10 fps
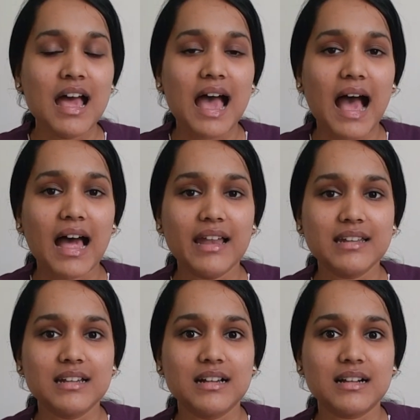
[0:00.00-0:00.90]

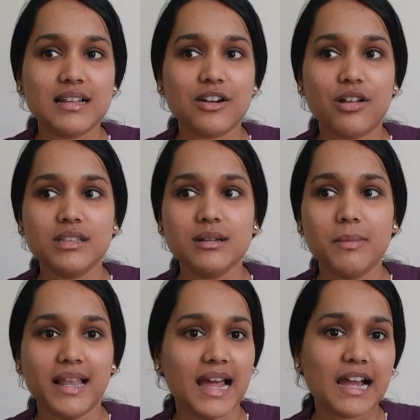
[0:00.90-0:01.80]
and click on the
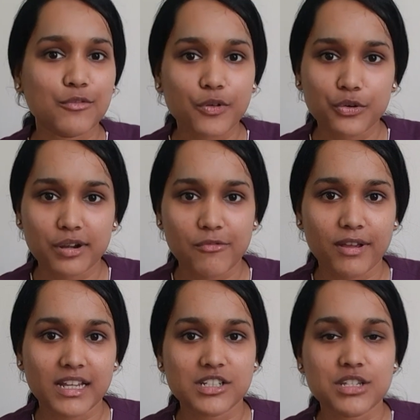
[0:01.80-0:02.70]
bell icon for
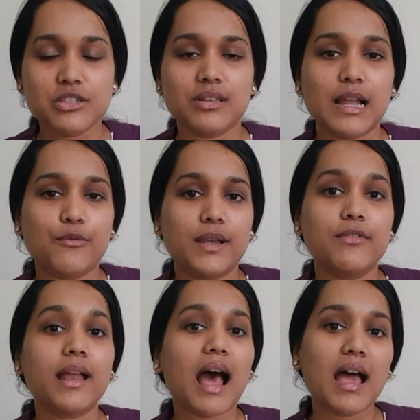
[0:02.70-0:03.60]
notifications, so that
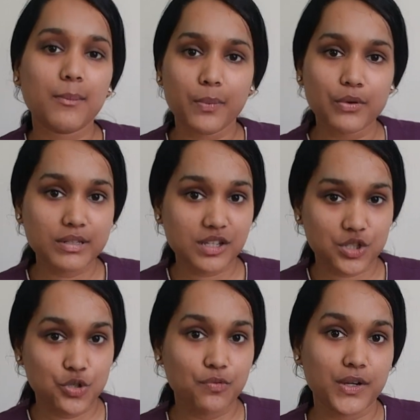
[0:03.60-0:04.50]
whenever I upload such
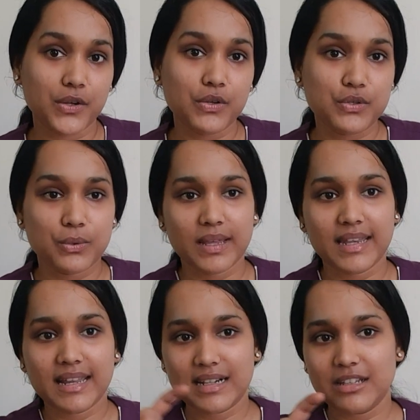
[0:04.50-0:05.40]
new videos you
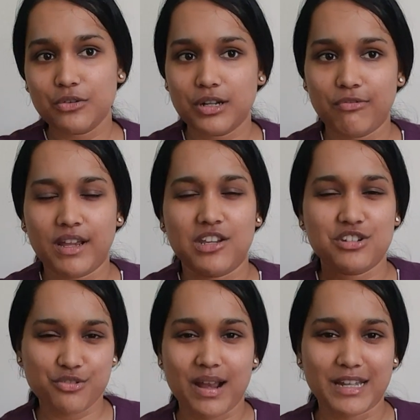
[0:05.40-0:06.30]
can get the
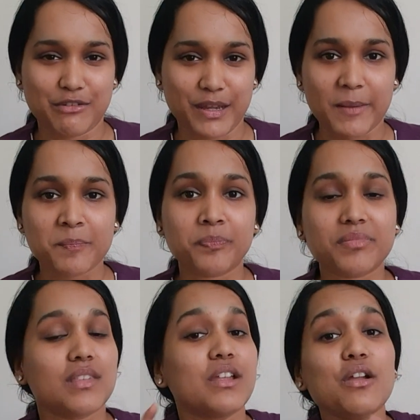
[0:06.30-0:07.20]
notification right away.
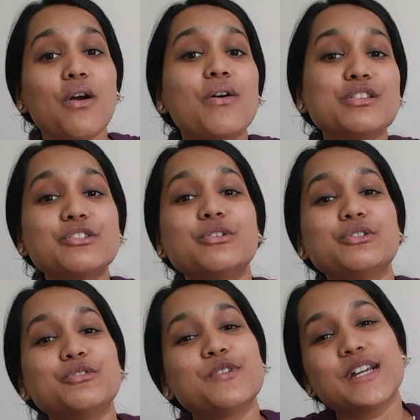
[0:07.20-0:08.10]
Also,
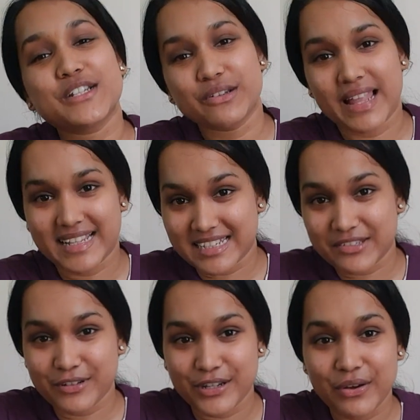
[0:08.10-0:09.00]
don't forget to like this
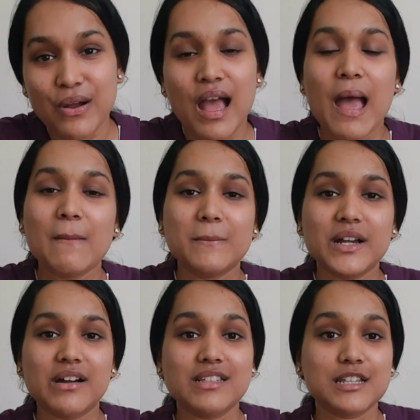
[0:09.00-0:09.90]
video,
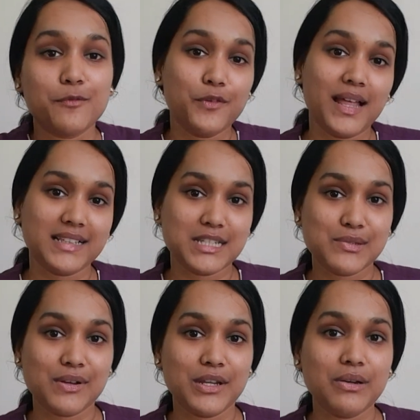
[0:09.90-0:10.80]
because if you like this
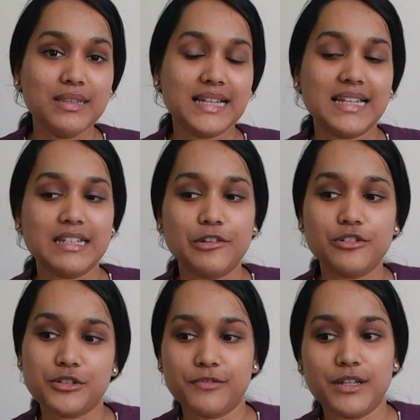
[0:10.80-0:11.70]
video, then
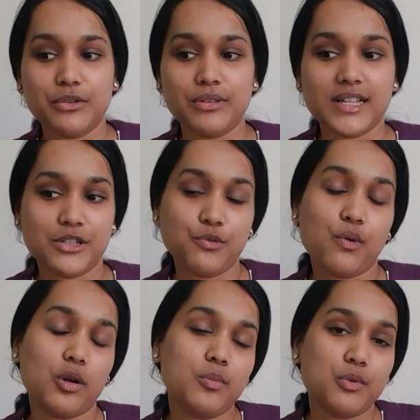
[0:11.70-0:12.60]
YouTube will know that you
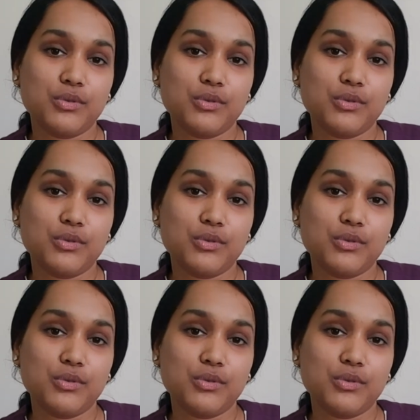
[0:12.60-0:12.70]
want more